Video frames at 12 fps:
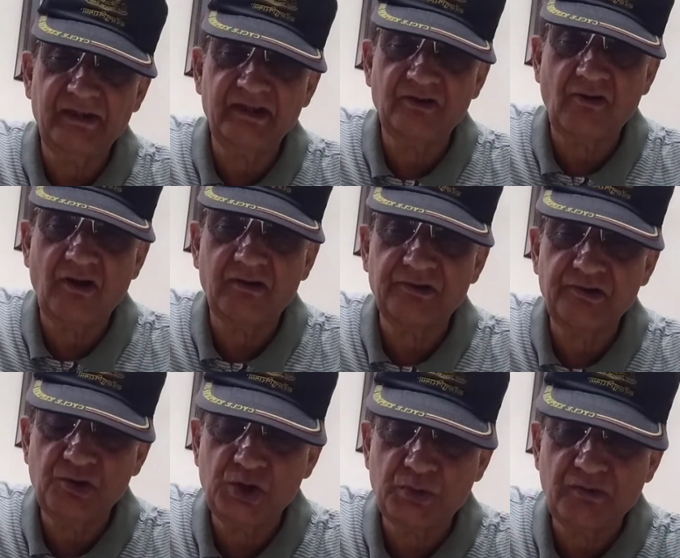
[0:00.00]
my talk
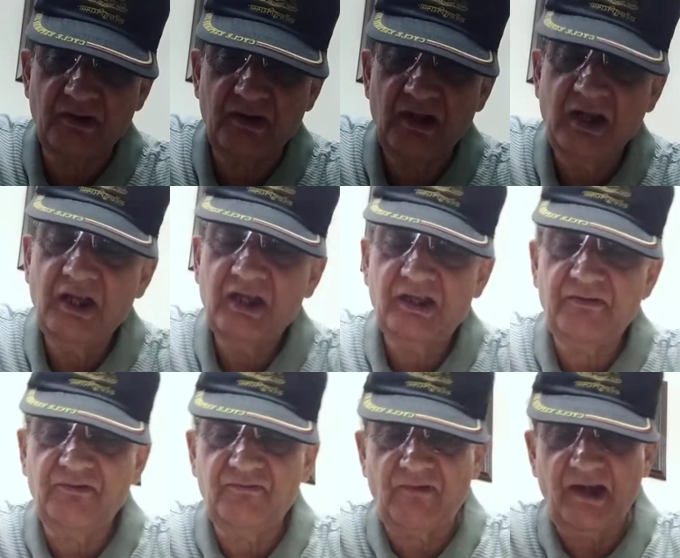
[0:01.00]
useful. If
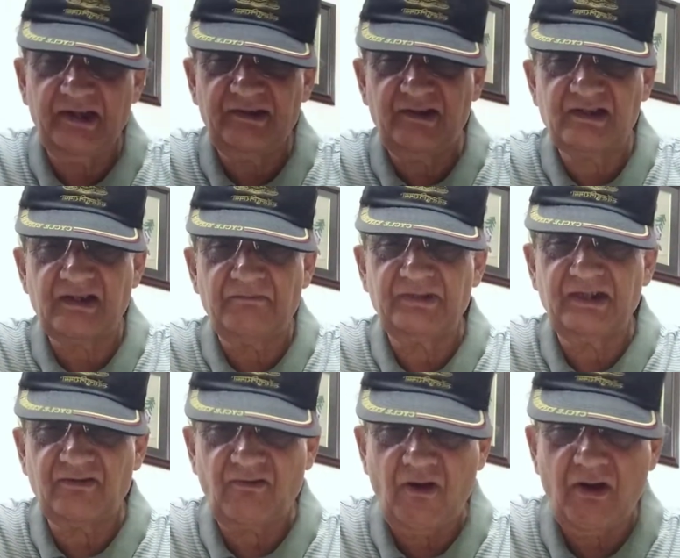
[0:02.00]
you find there is something
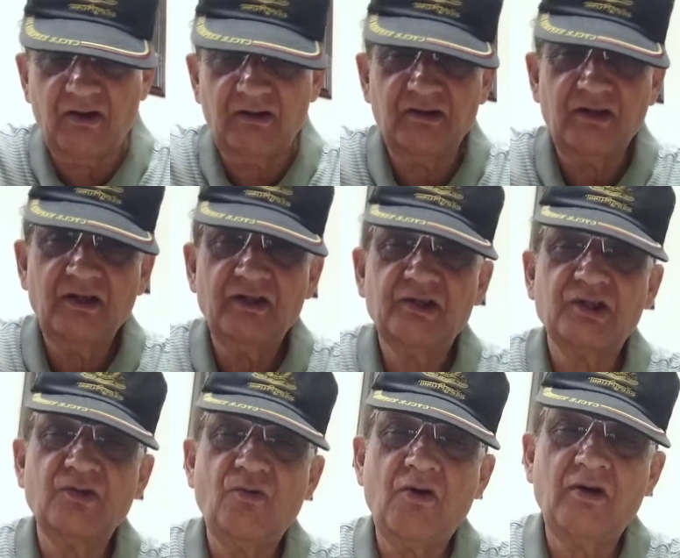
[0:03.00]
wrong, you
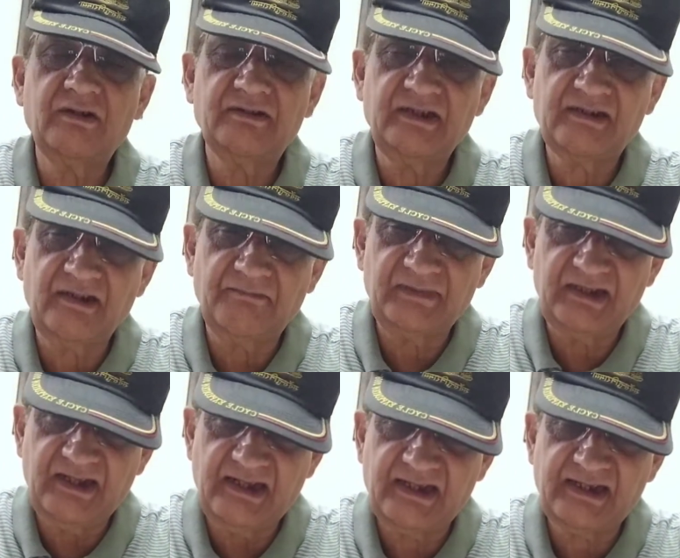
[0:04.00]
want that something
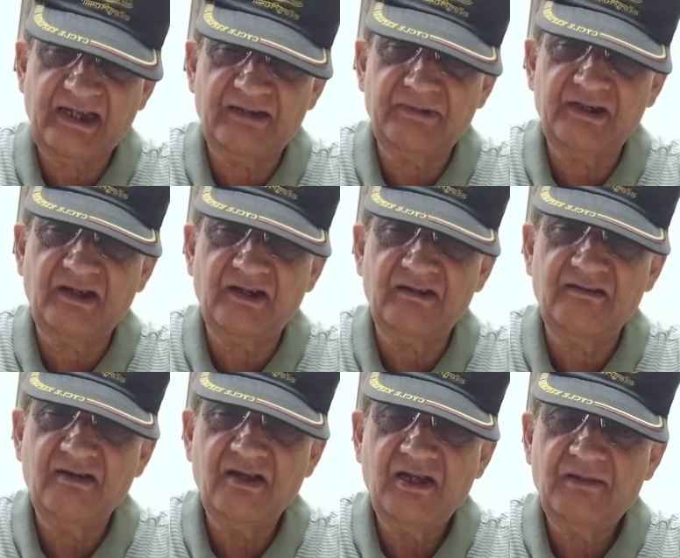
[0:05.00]
else can be done,
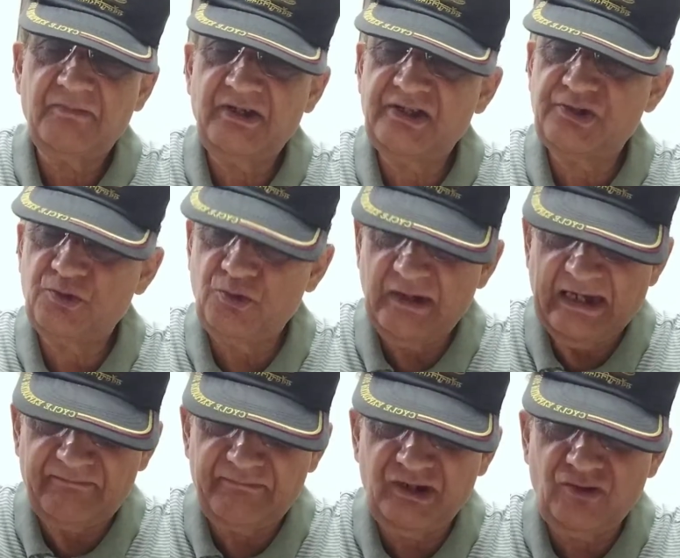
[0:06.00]
please do
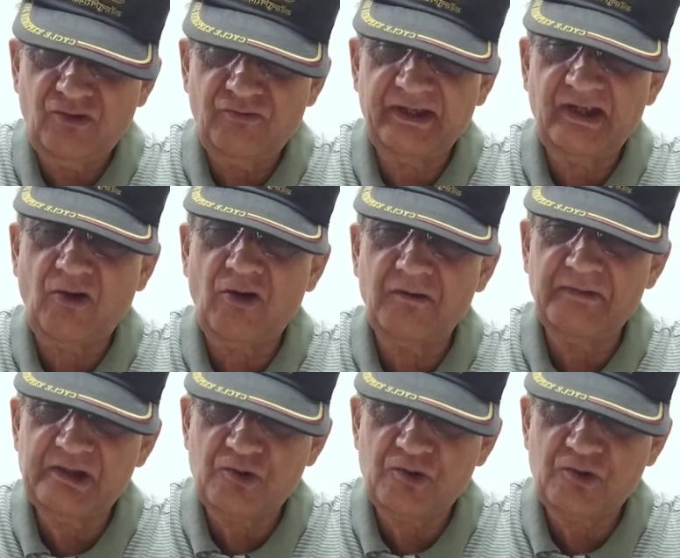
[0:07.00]
let me know. We are always